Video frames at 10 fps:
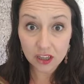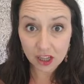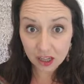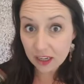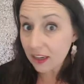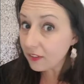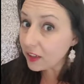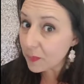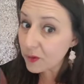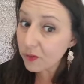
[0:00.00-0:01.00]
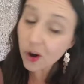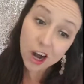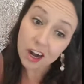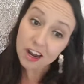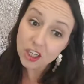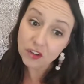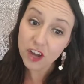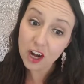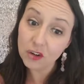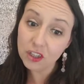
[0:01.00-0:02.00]
So like I've said
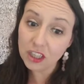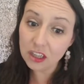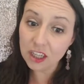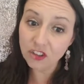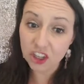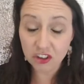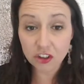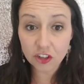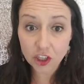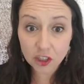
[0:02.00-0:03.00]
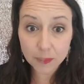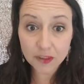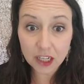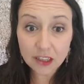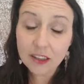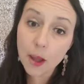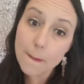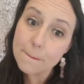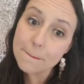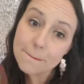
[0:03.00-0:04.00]
before, you gotta really like shake, shake, shake your
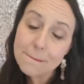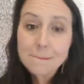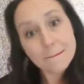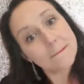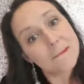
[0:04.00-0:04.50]
lip sense.